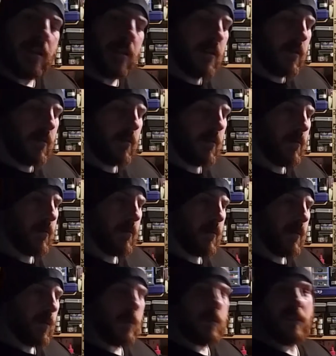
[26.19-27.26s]
that
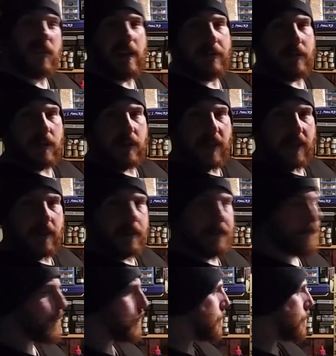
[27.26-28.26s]
is one of my favourites, I guess.